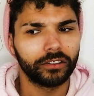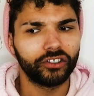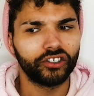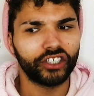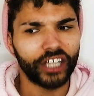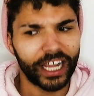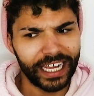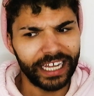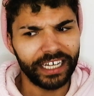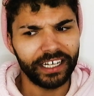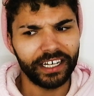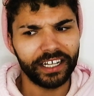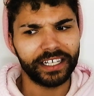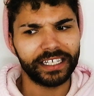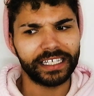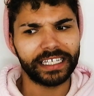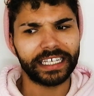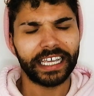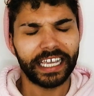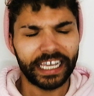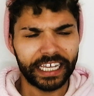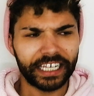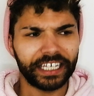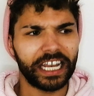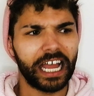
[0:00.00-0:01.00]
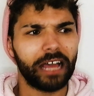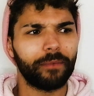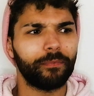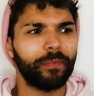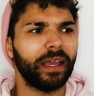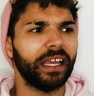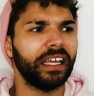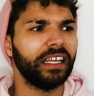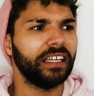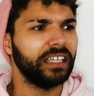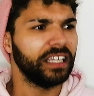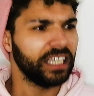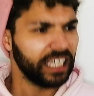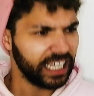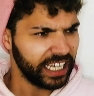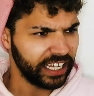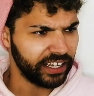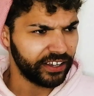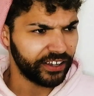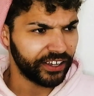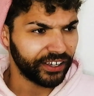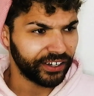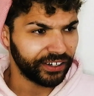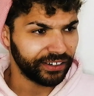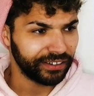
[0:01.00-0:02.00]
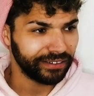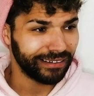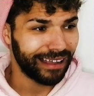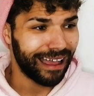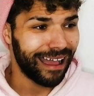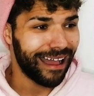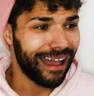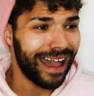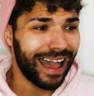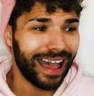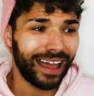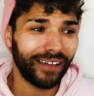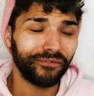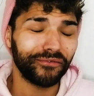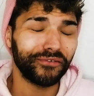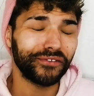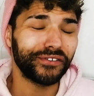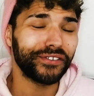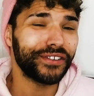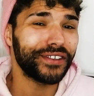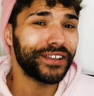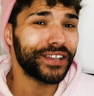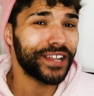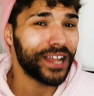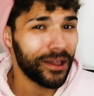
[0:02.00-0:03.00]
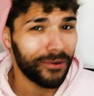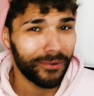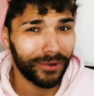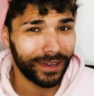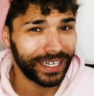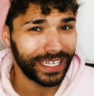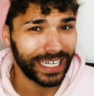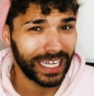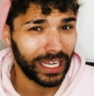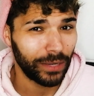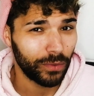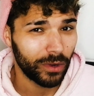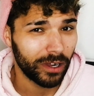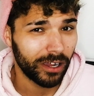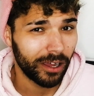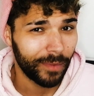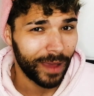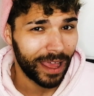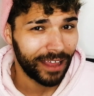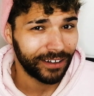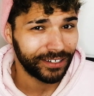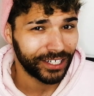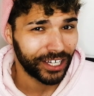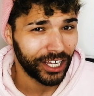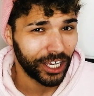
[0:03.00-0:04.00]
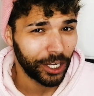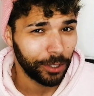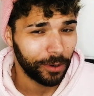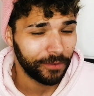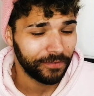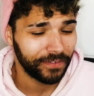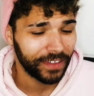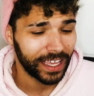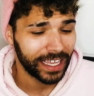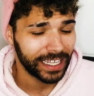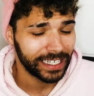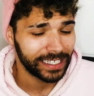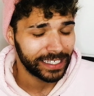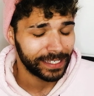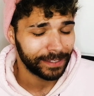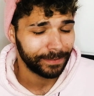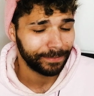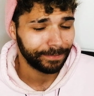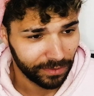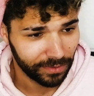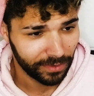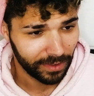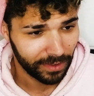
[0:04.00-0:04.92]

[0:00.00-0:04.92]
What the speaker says: Jada's kidnapping Negan, I have no idea where we're about to go with this.